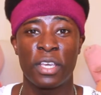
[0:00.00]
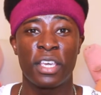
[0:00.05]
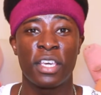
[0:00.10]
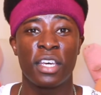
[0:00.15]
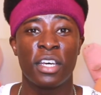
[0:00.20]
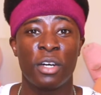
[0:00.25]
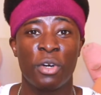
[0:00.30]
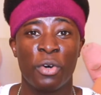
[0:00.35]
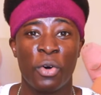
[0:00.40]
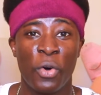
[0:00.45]

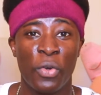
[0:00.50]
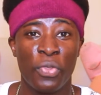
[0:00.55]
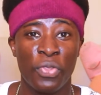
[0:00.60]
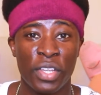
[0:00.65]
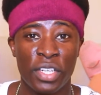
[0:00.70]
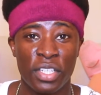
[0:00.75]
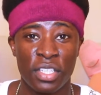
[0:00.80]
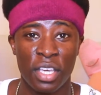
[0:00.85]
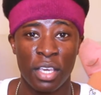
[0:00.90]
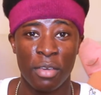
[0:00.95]
girl on
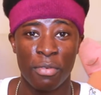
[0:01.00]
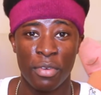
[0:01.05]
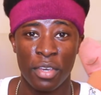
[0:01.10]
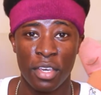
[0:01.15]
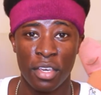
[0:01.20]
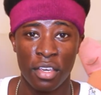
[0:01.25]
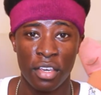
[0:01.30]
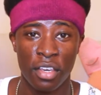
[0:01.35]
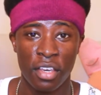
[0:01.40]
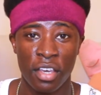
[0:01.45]
the
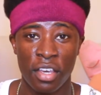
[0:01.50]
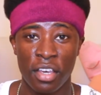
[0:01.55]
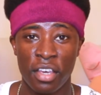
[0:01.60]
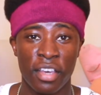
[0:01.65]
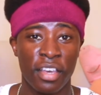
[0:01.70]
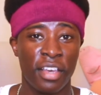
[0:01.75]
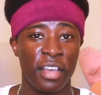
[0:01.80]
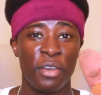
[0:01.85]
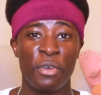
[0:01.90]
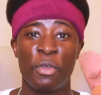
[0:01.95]
TV,
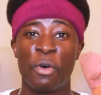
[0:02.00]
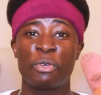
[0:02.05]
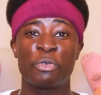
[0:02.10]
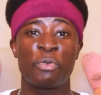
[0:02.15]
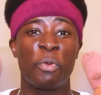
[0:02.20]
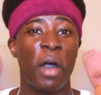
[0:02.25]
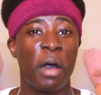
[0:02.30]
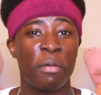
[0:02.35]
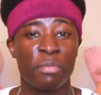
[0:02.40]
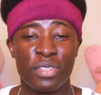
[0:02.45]
knows
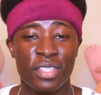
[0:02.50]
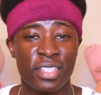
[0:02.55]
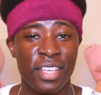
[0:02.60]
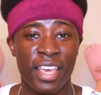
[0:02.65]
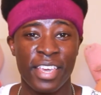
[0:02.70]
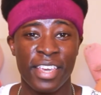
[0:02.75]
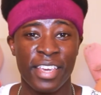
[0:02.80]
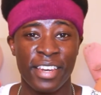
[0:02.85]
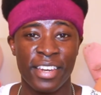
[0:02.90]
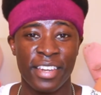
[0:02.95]
what I'm
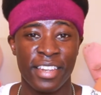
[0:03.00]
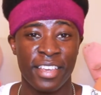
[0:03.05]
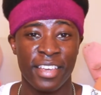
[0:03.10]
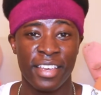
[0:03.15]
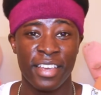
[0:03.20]
saying.